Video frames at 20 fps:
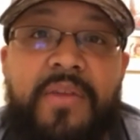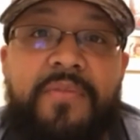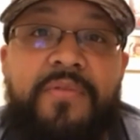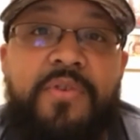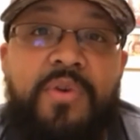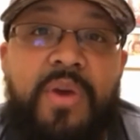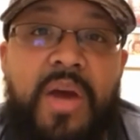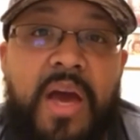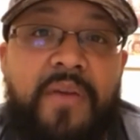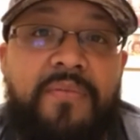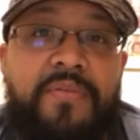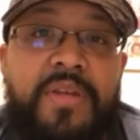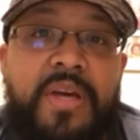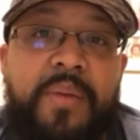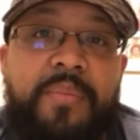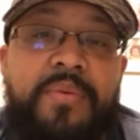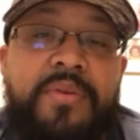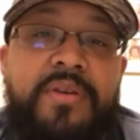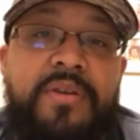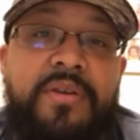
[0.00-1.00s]
If you have the
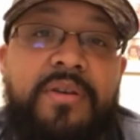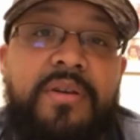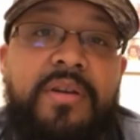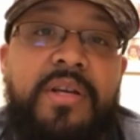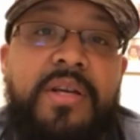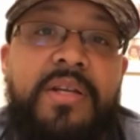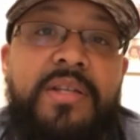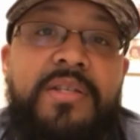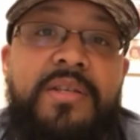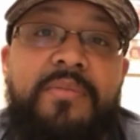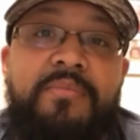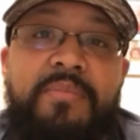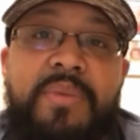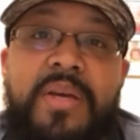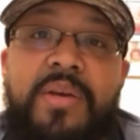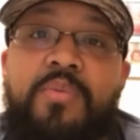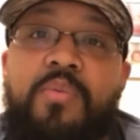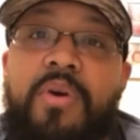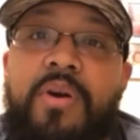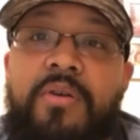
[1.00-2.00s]
opportunity to
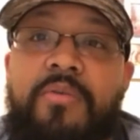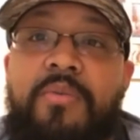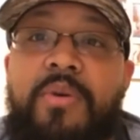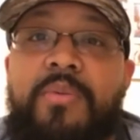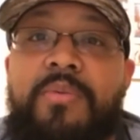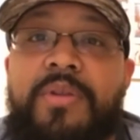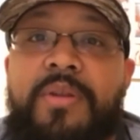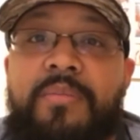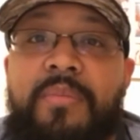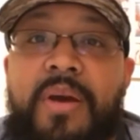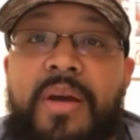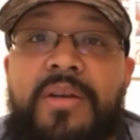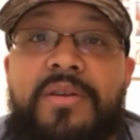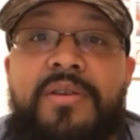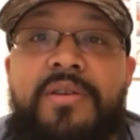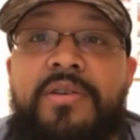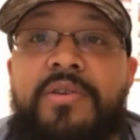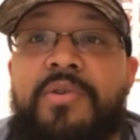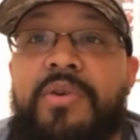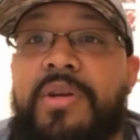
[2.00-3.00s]
meet one-on-one with the
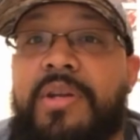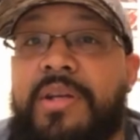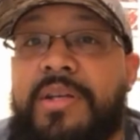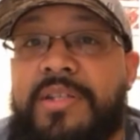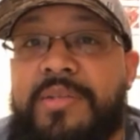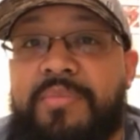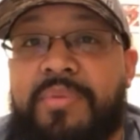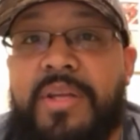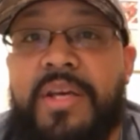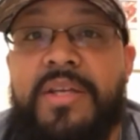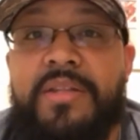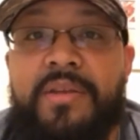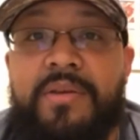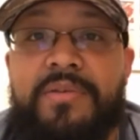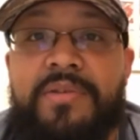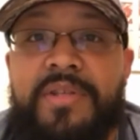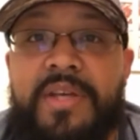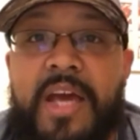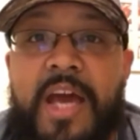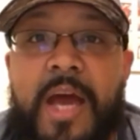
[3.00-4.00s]
manager, you can explain
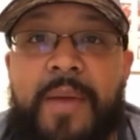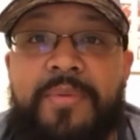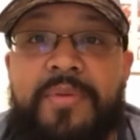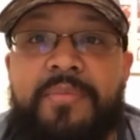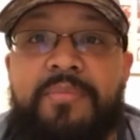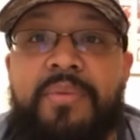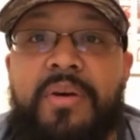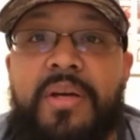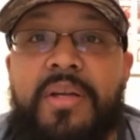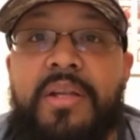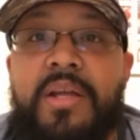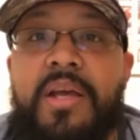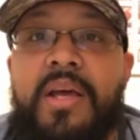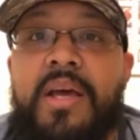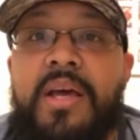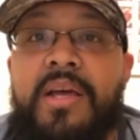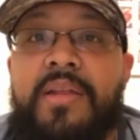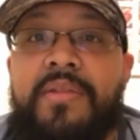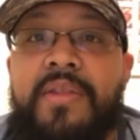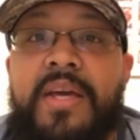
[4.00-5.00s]
those gaps, but
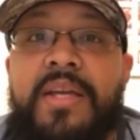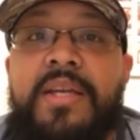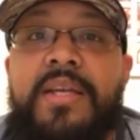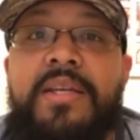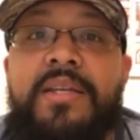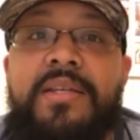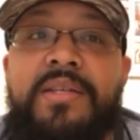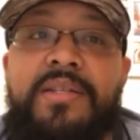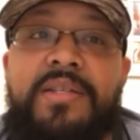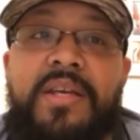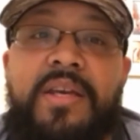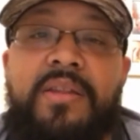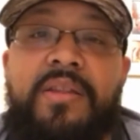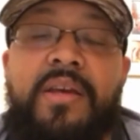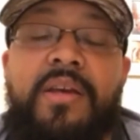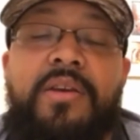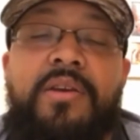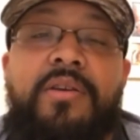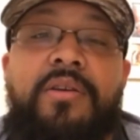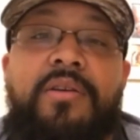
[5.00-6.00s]
they need to see
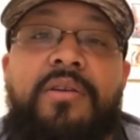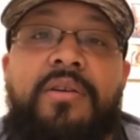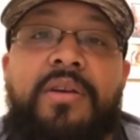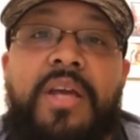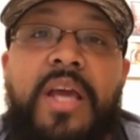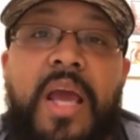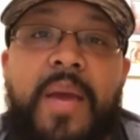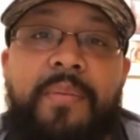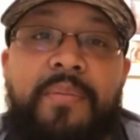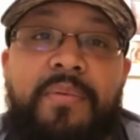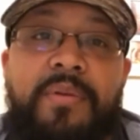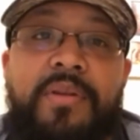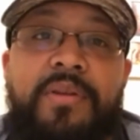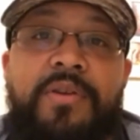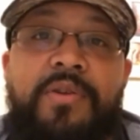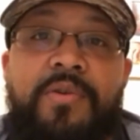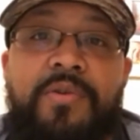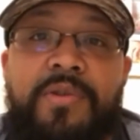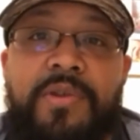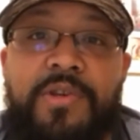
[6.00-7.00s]
that you're capable of
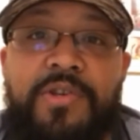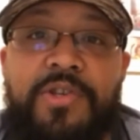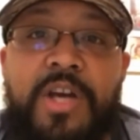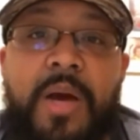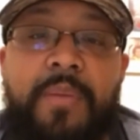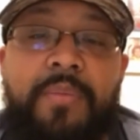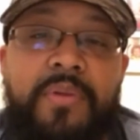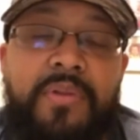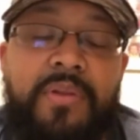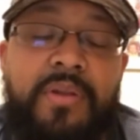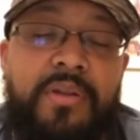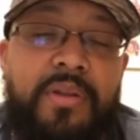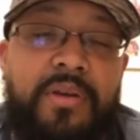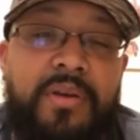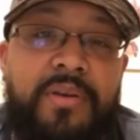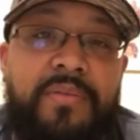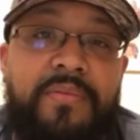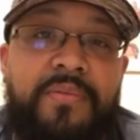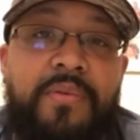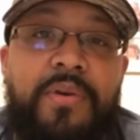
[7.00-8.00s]
doing the job that they're
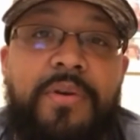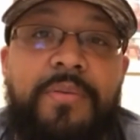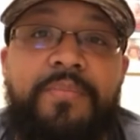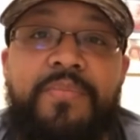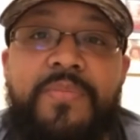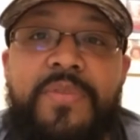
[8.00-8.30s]
looking for.